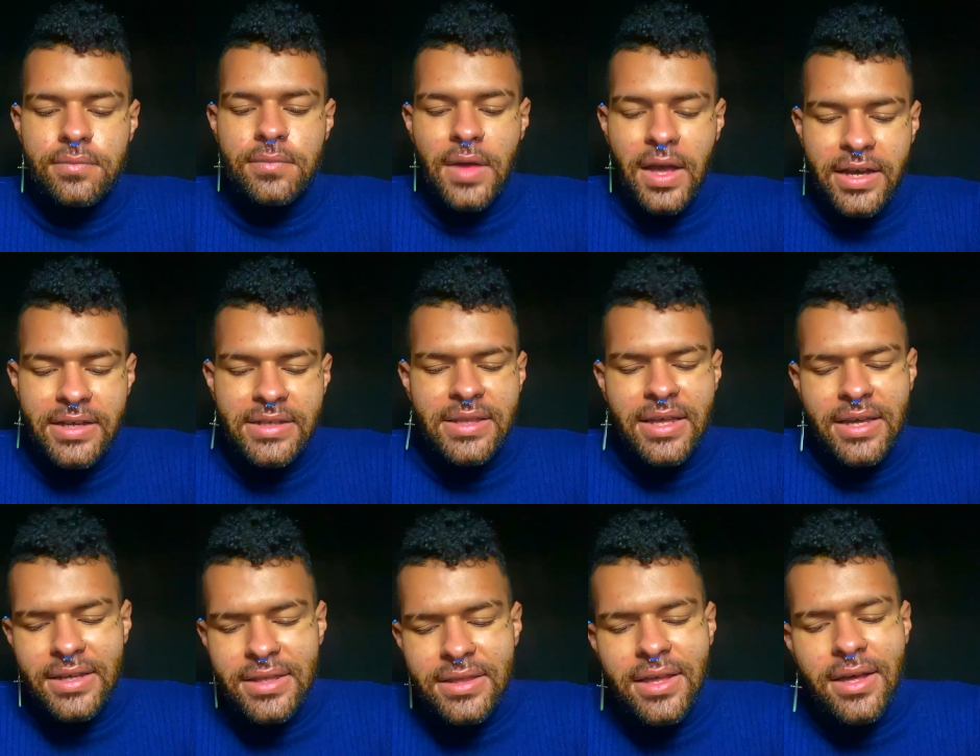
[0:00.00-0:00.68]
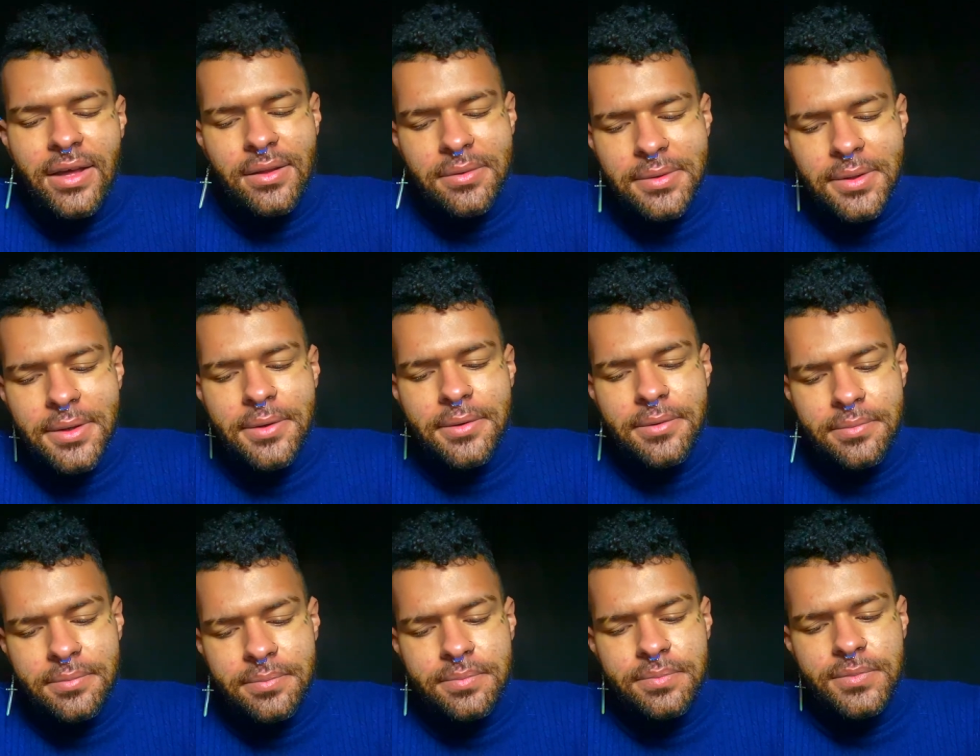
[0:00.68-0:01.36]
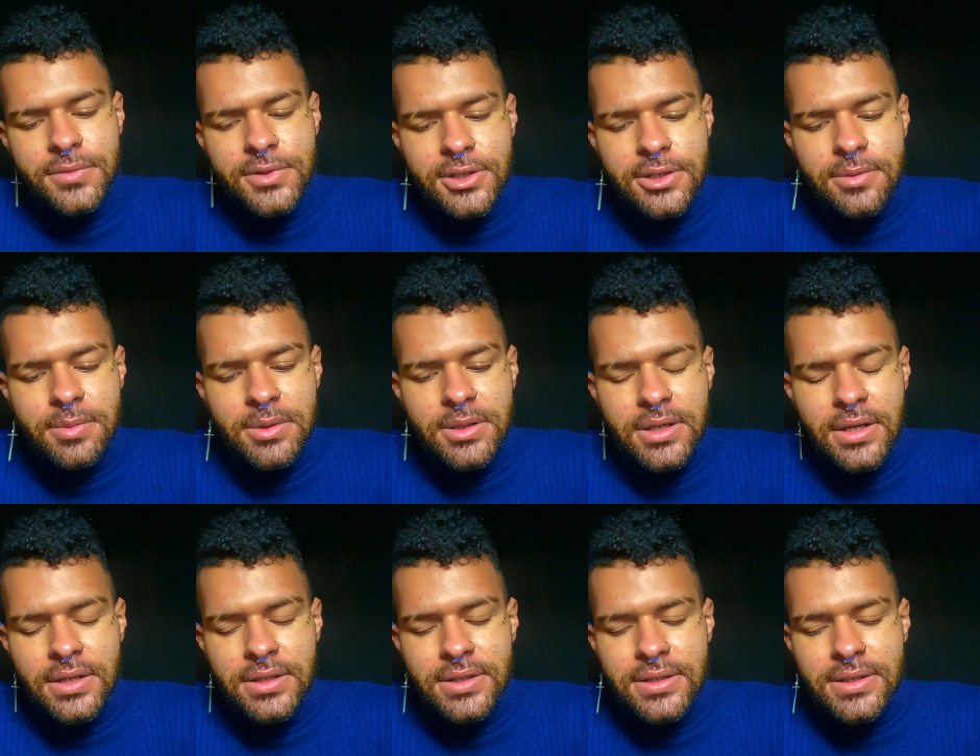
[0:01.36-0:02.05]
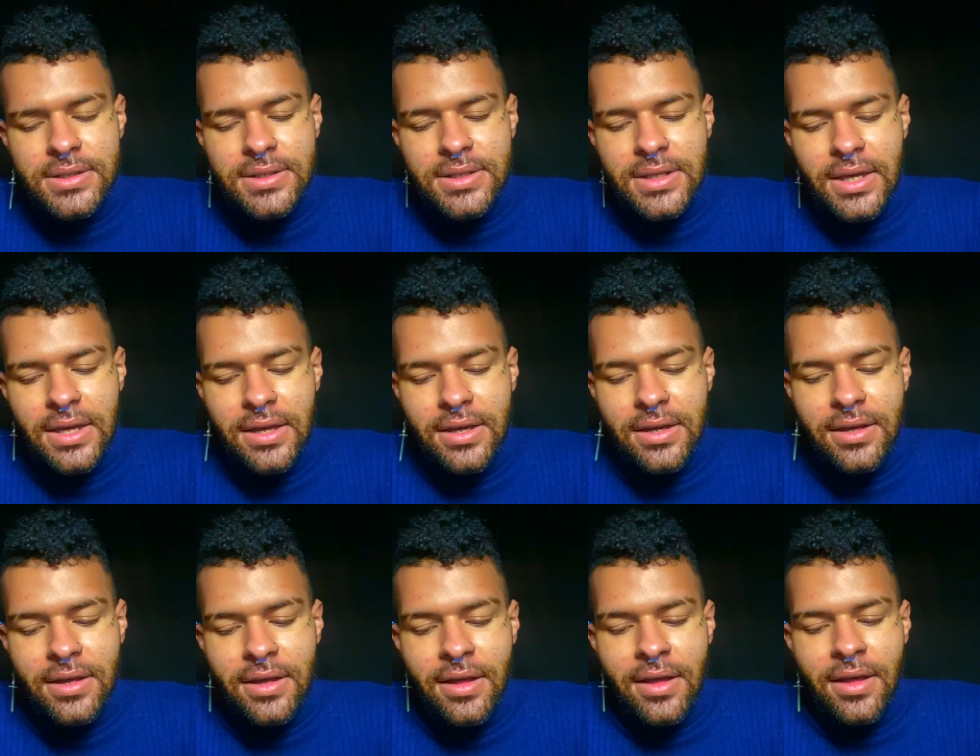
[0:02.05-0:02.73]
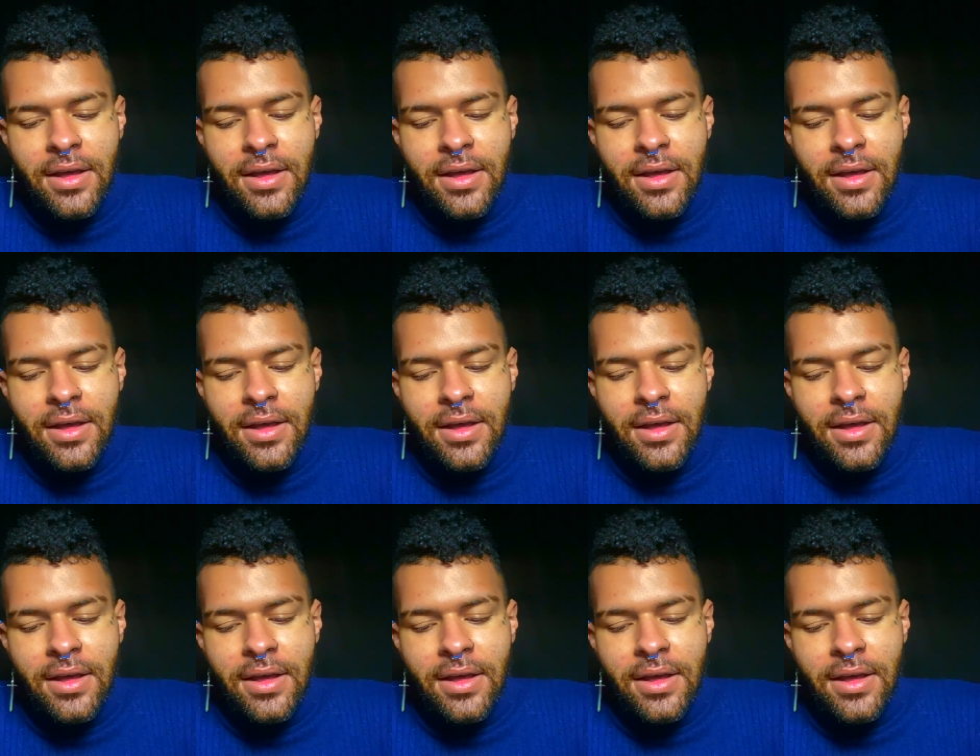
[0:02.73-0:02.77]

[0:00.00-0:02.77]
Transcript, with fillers: I like that though, just because it's like